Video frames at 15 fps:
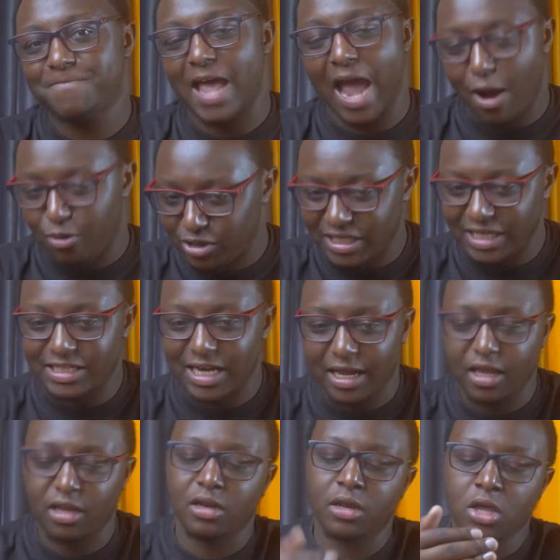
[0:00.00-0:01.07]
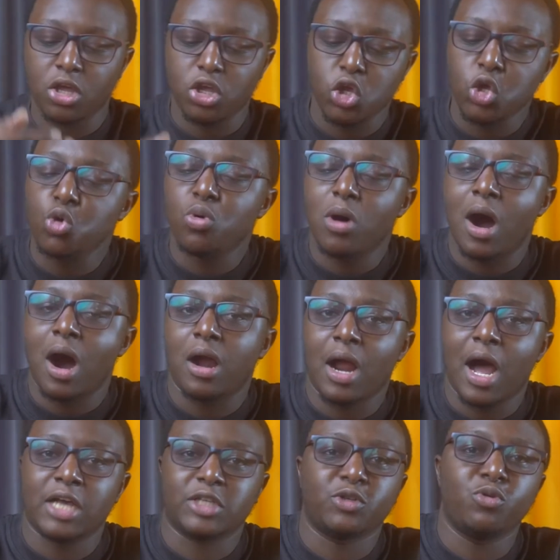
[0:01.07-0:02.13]
I will say it again. You are
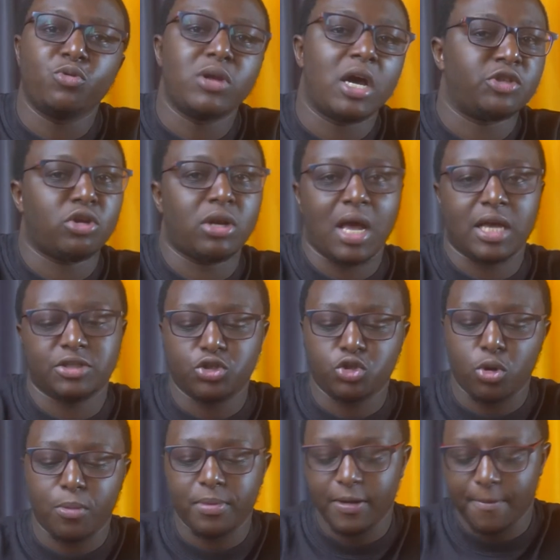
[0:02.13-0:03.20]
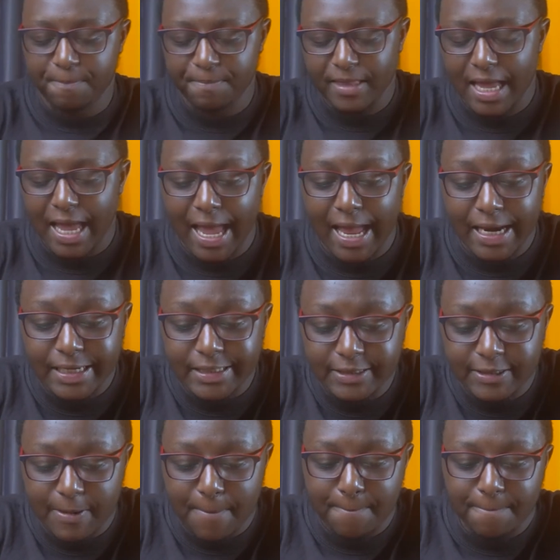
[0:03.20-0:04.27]
as good as your last job.
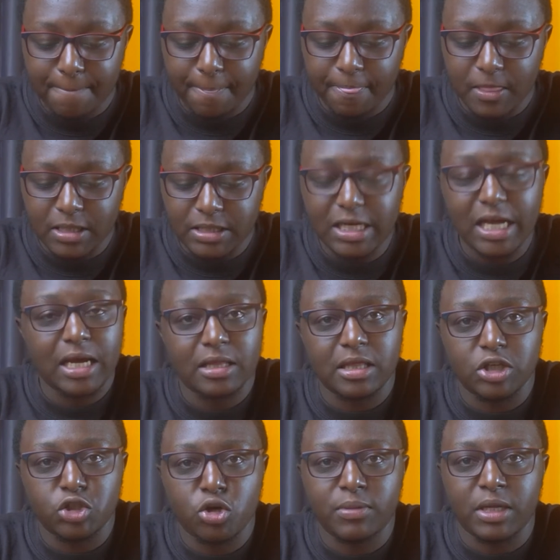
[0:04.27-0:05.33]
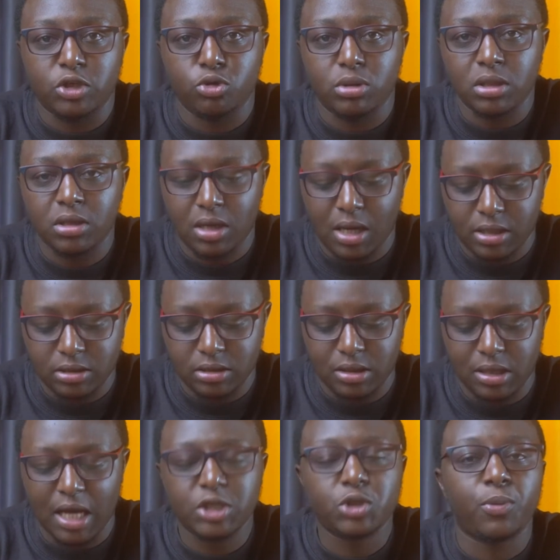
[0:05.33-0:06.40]
And take the job that you did last, the
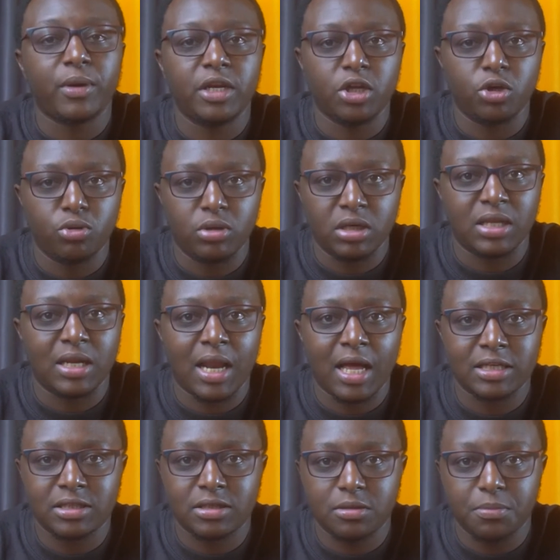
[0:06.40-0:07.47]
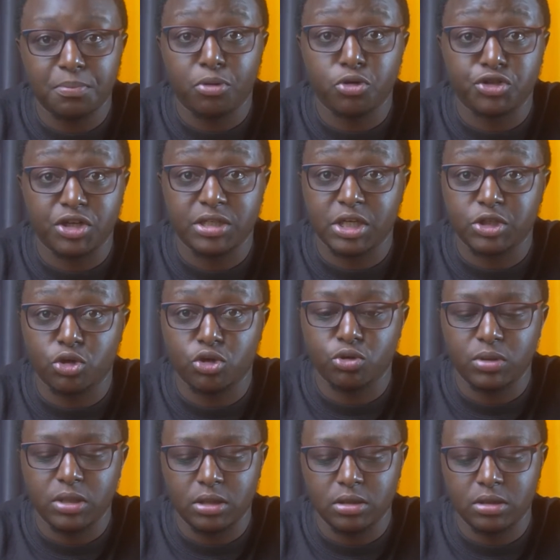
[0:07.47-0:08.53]
last wedding you did, the last portrait session you
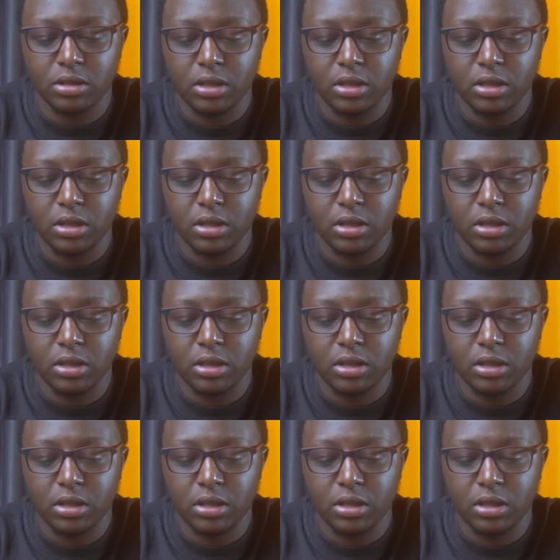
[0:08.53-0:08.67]
did.